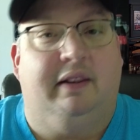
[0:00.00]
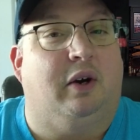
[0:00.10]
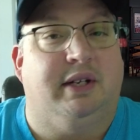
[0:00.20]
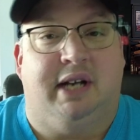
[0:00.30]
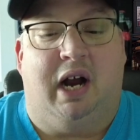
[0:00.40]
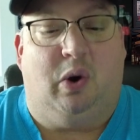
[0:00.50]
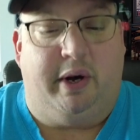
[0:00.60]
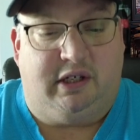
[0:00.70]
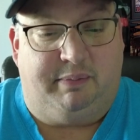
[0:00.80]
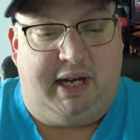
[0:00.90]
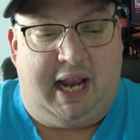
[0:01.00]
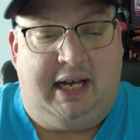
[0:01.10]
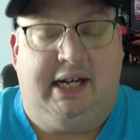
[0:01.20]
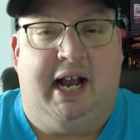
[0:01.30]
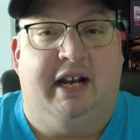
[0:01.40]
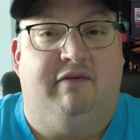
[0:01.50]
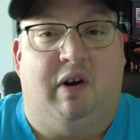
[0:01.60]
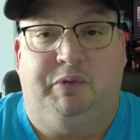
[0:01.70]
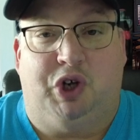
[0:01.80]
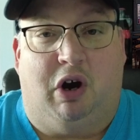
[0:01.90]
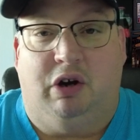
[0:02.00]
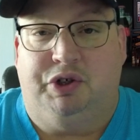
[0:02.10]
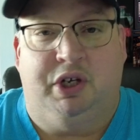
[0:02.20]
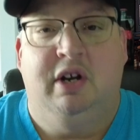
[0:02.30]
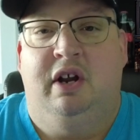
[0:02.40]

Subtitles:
There is not going to be any kind of upcharge